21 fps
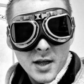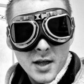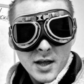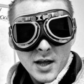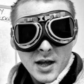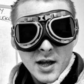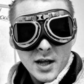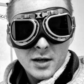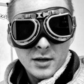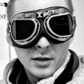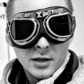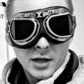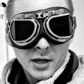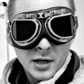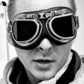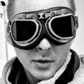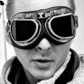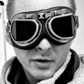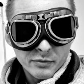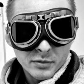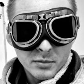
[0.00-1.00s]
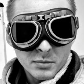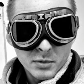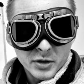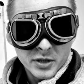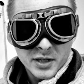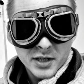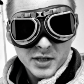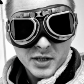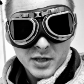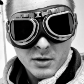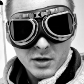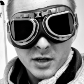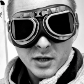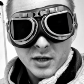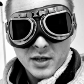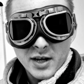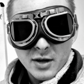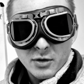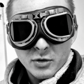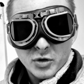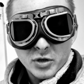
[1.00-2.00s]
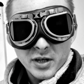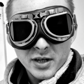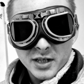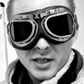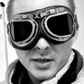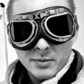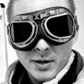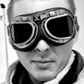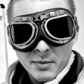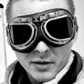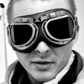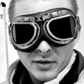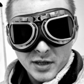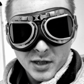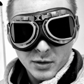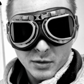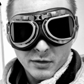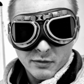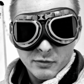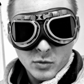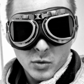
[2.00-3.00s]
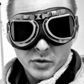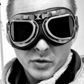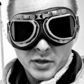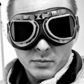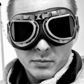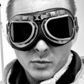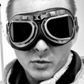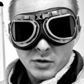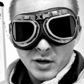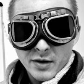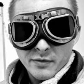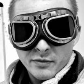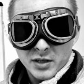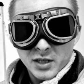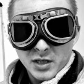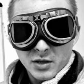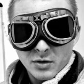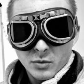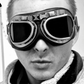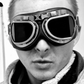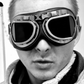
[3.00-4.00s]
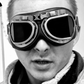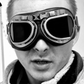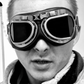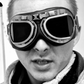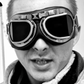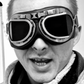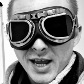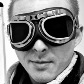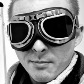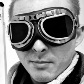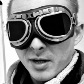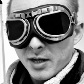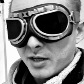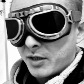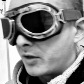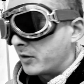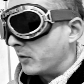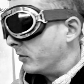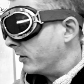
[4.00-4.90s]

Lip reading: Hello everybody, so I'm going to now try and explain my theory of quantum gravity all in 10 minutes or